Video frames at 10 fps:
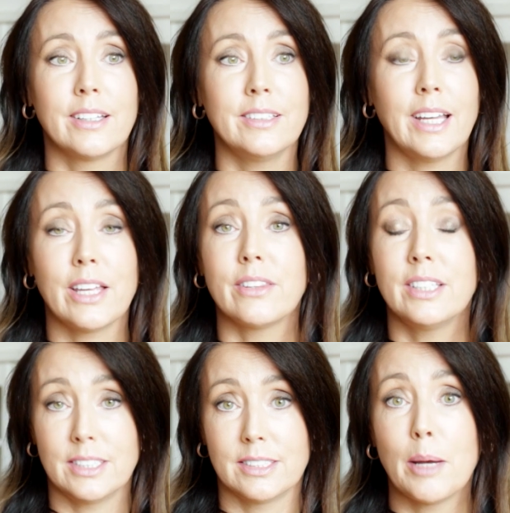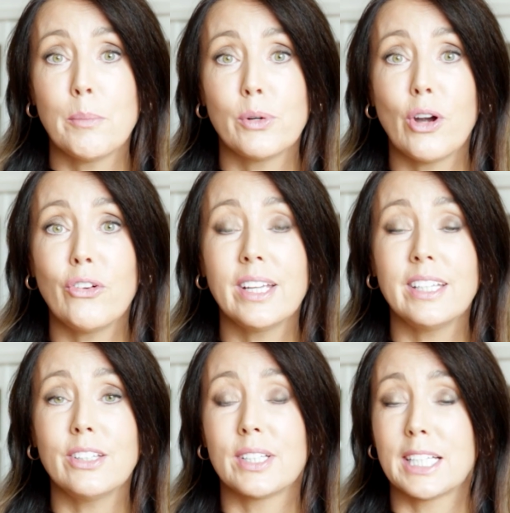Yeah, this is temporary.
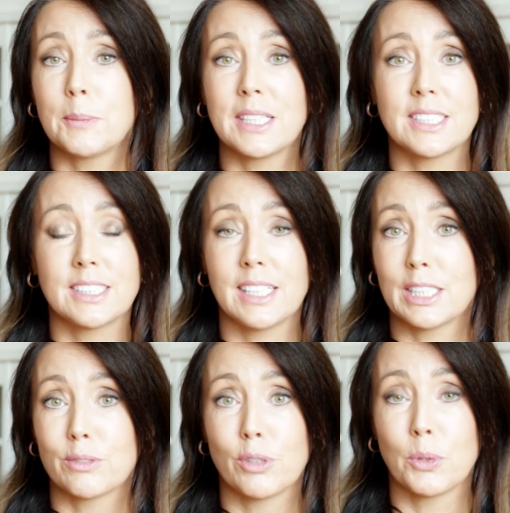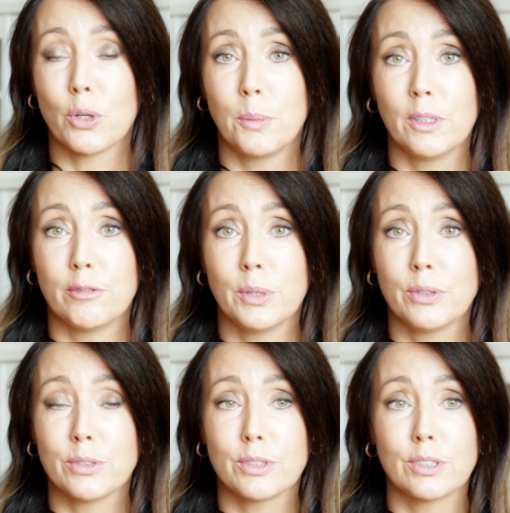You can expect it to last from a couple of
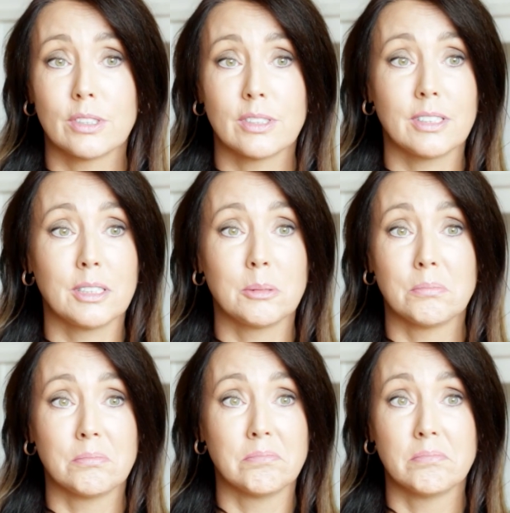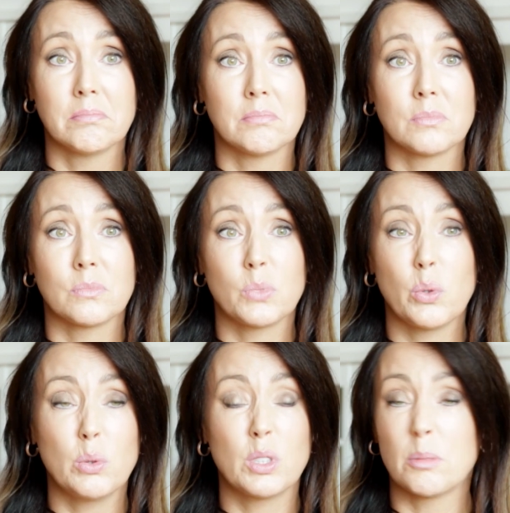months
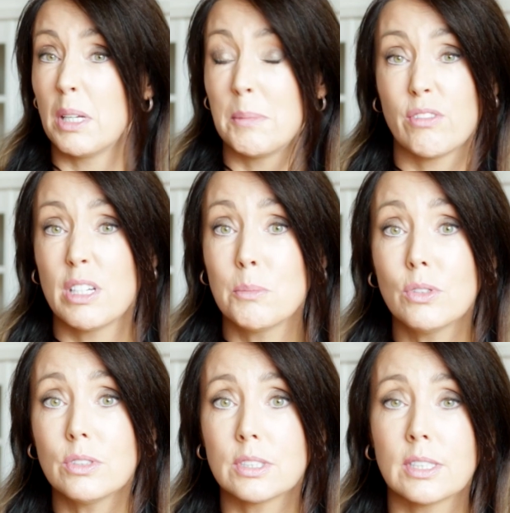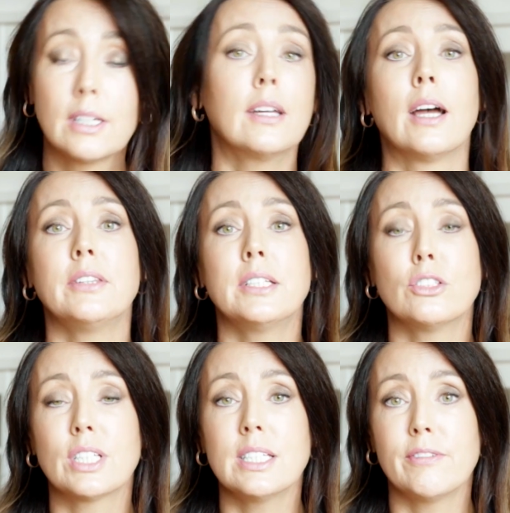through to maybe 3 months, and then your
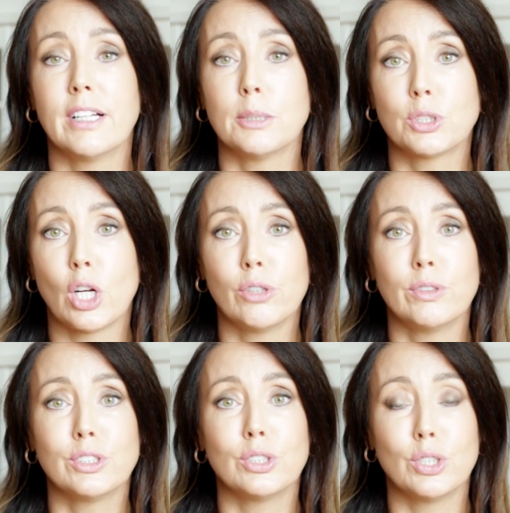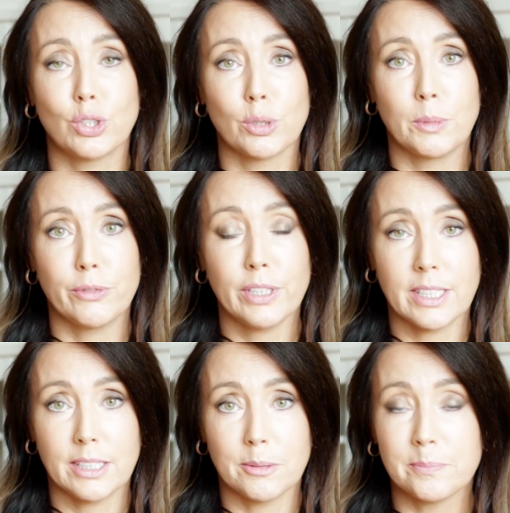skin develops tolerance and you should be
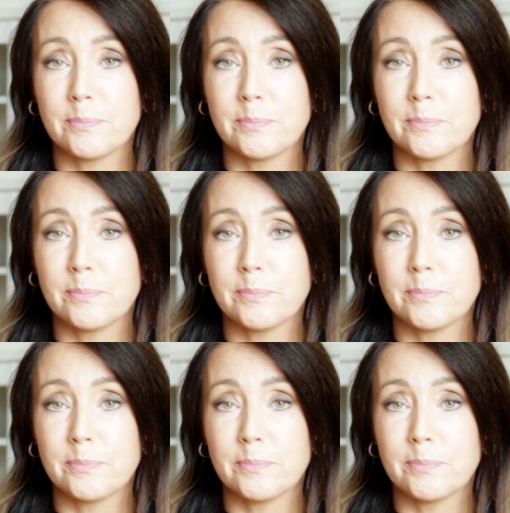fine.